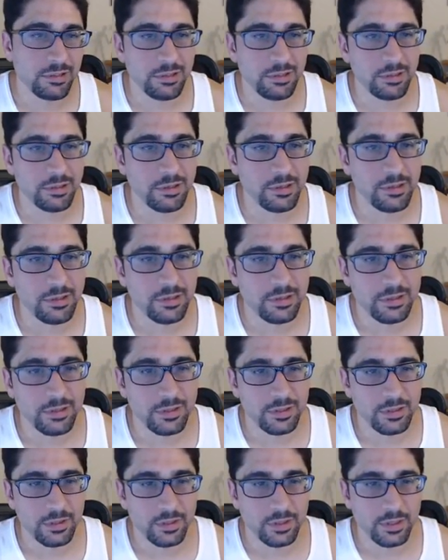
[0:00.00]
Huh.
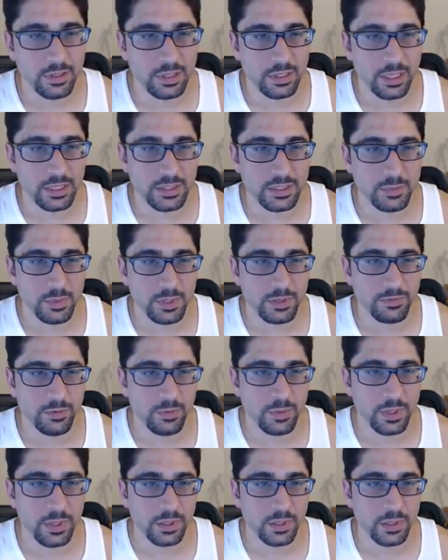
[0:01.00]
And lots of money for winning.